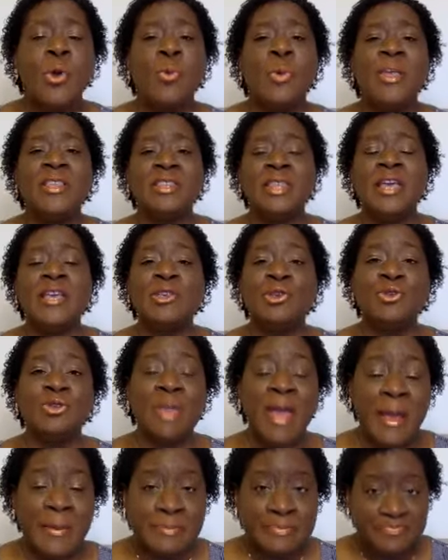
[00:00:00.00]
We thank you
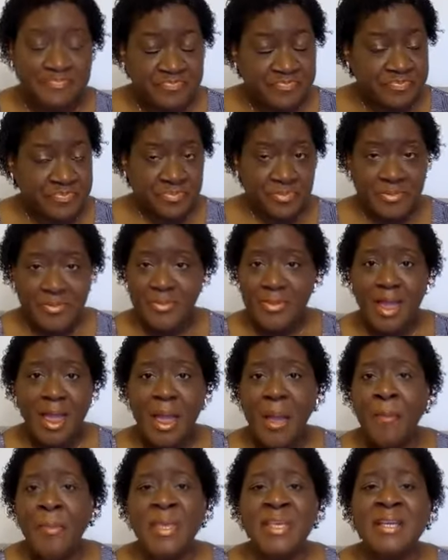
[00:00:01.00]
that
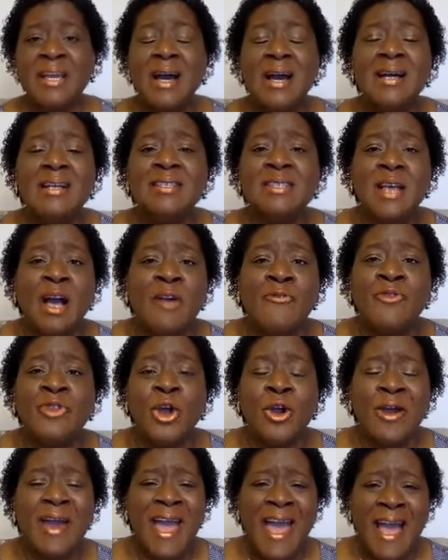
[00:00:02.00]
because of
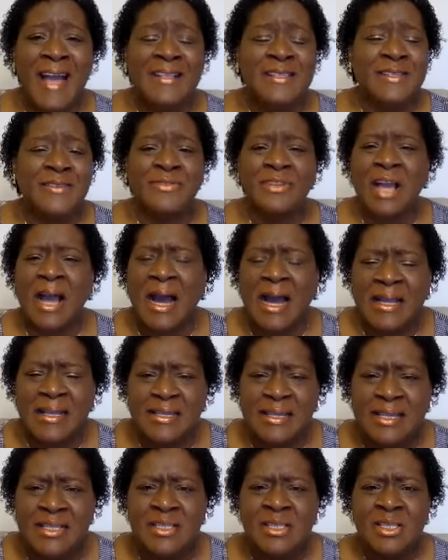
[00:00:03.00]
your act of
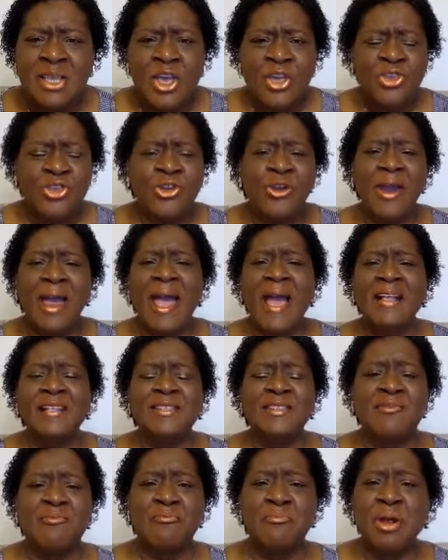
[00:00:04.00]
kindness, your act
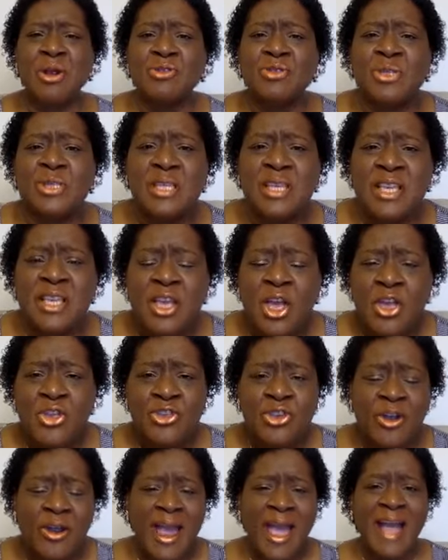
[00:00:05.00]
of mercy,
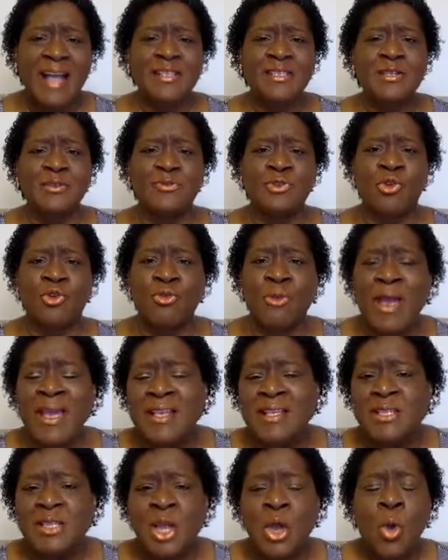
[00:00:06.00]
your act of
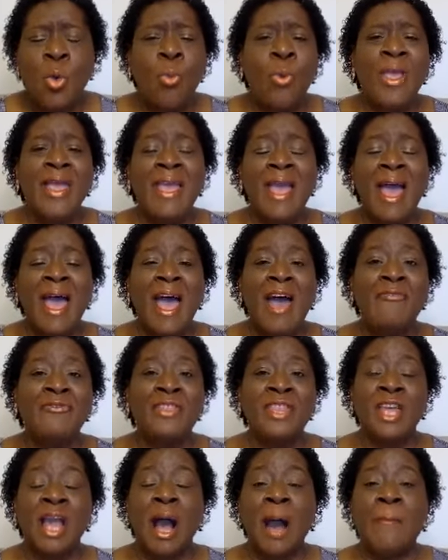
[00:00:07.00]
grace, we have
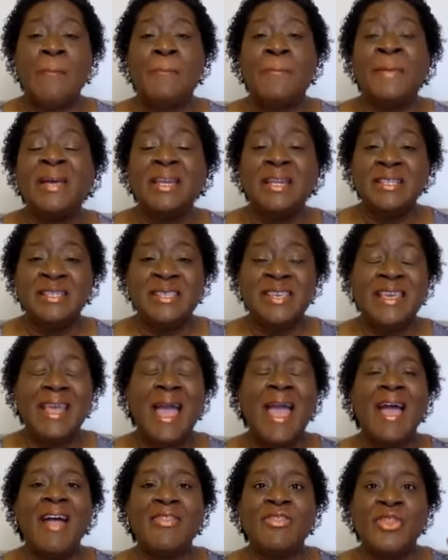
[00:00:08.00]
the ability
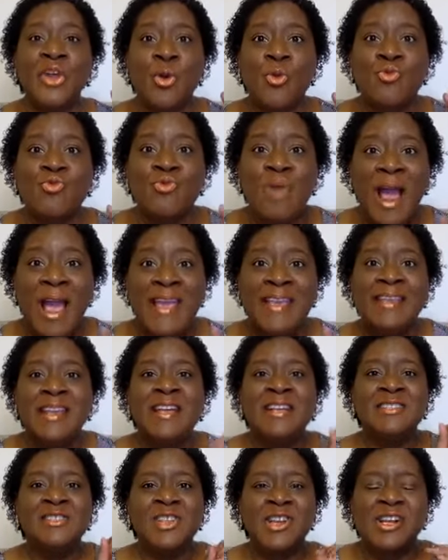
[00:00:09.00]
and the right
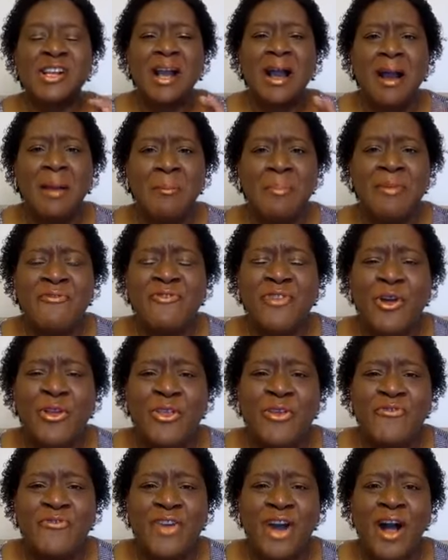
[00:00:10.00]
to come before
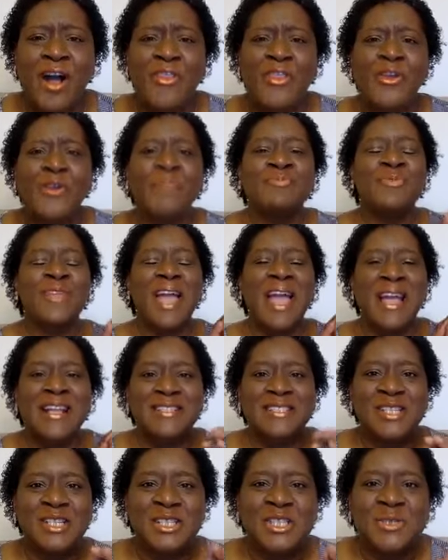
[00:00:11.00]
the Father
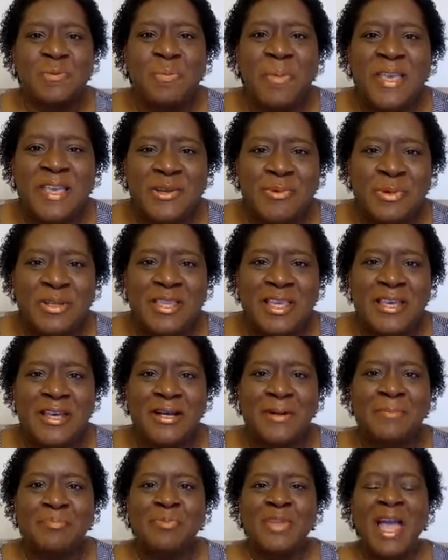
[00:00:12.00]
and to speak with
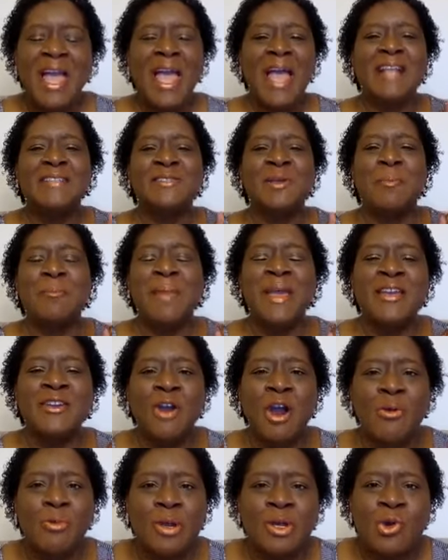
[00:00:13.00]
him and to make
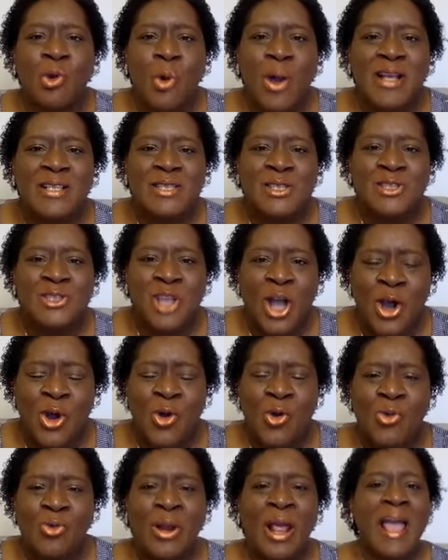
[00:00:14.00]
our requests
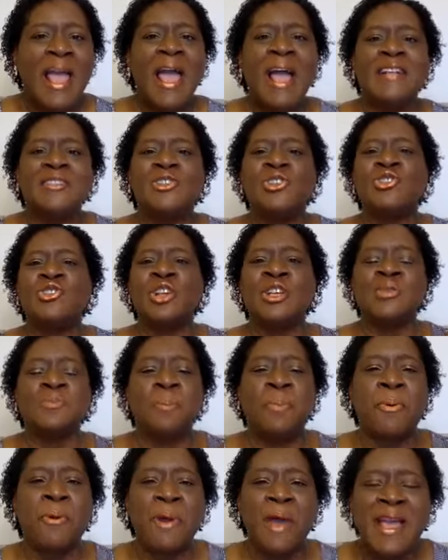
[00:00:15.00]
known and to just
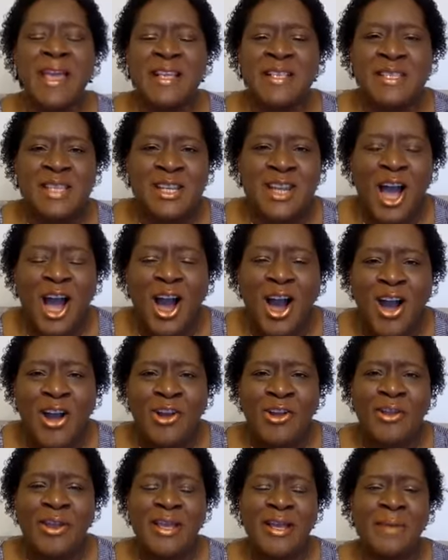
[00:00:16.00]
praise and
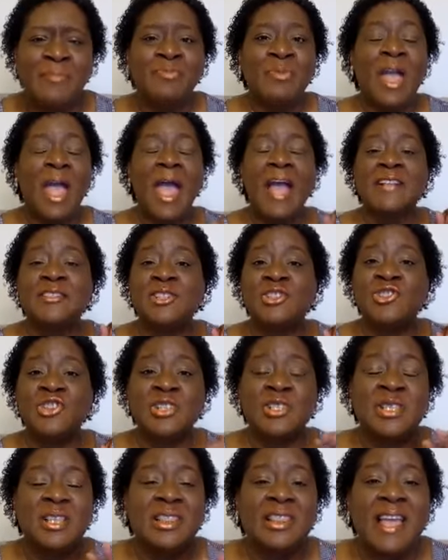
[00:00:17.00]
honor him and to
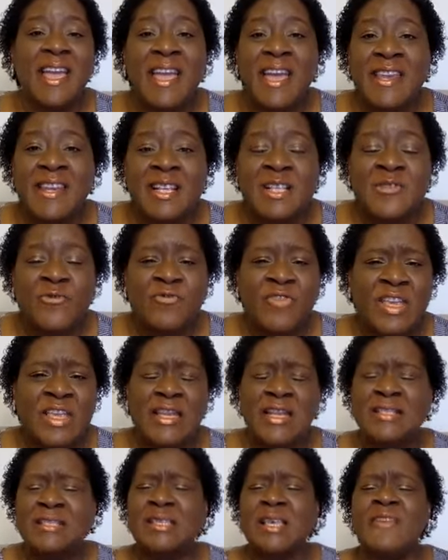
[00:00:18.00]
just lay at his
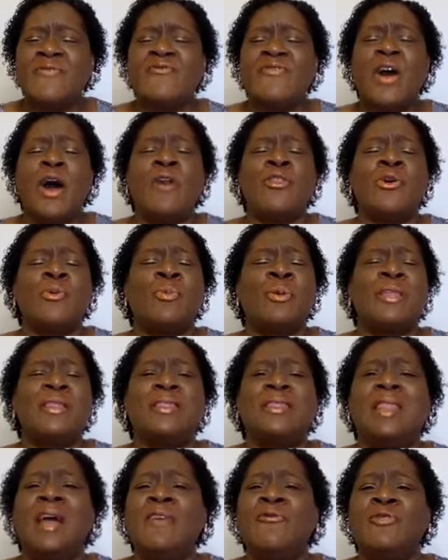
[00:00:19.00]
feet and say, Father, we
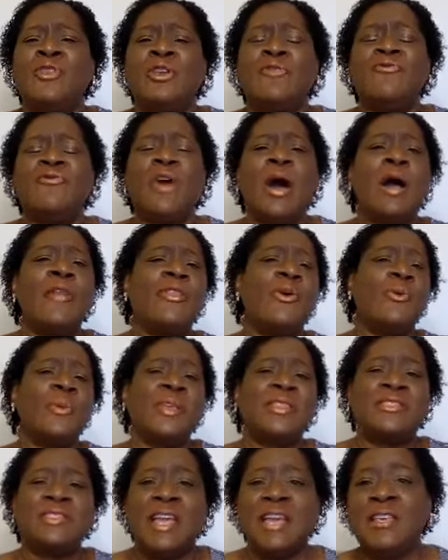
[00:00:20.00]
love you. Father,
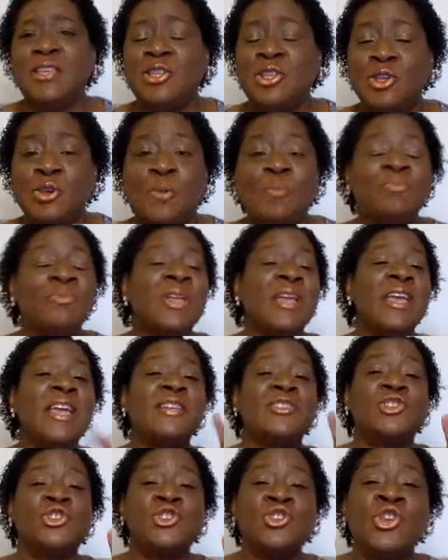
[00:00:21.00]
we thank you.
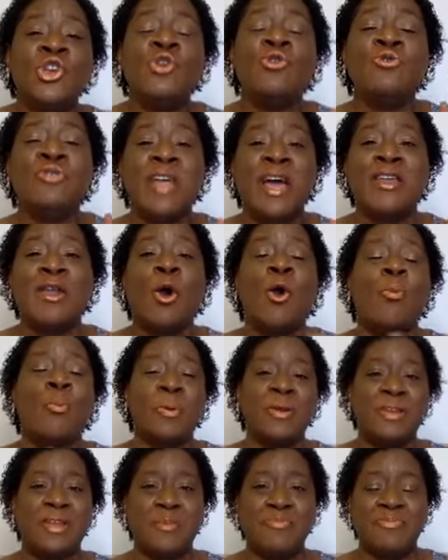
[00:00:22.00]
It's you that
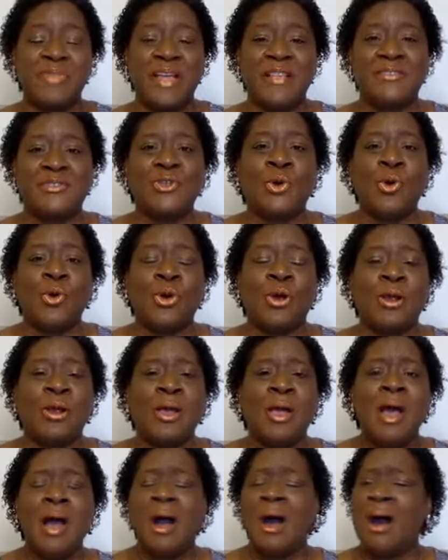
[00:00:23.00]
opened up that door.
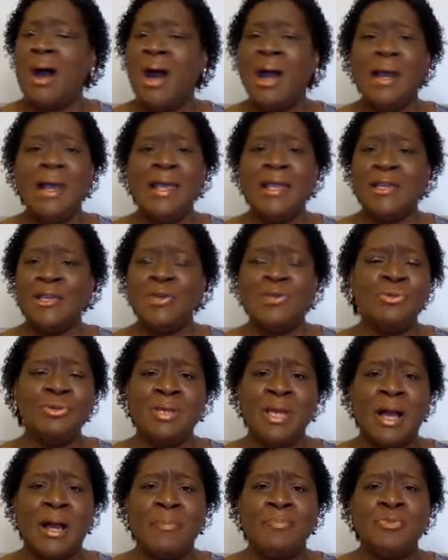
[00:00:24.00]

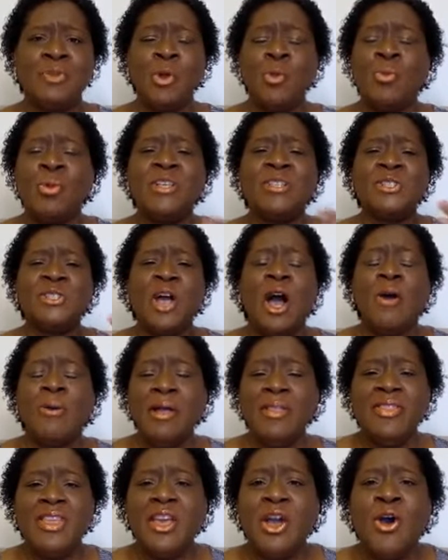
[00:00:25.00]
Hallelujah. We saw
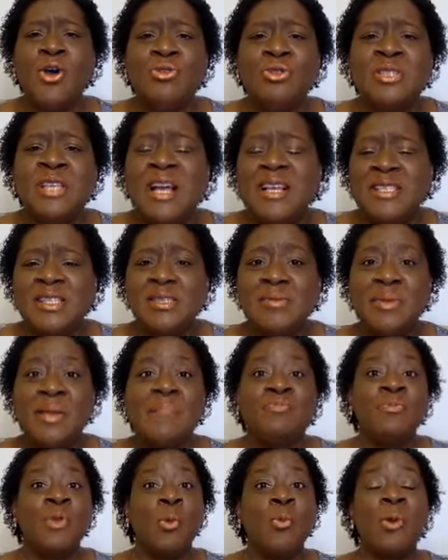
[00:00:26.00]
in the Old
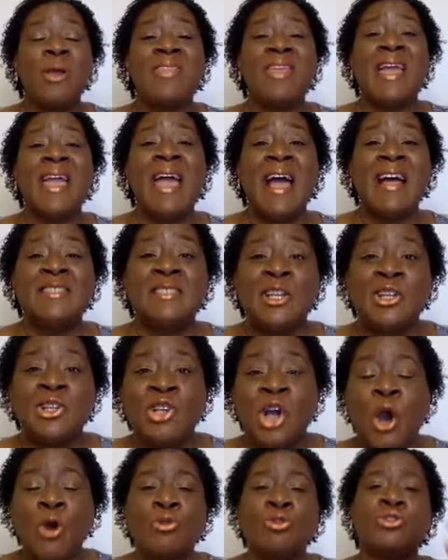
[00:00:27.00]
Testament where they had to
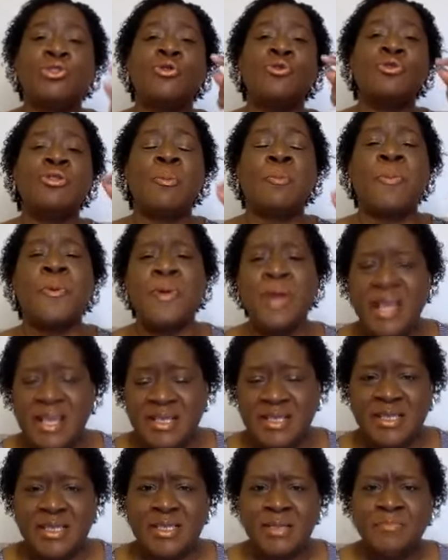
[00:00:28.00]
go through the
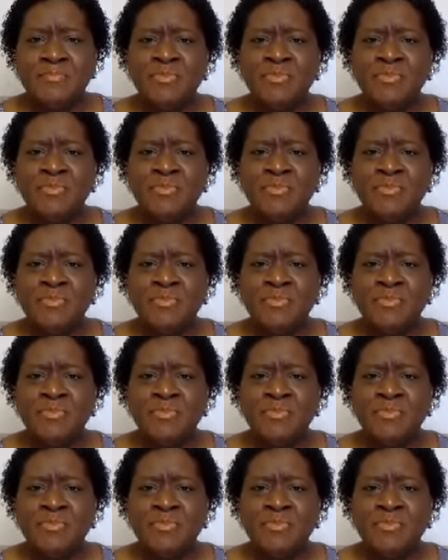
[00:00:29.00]
priest.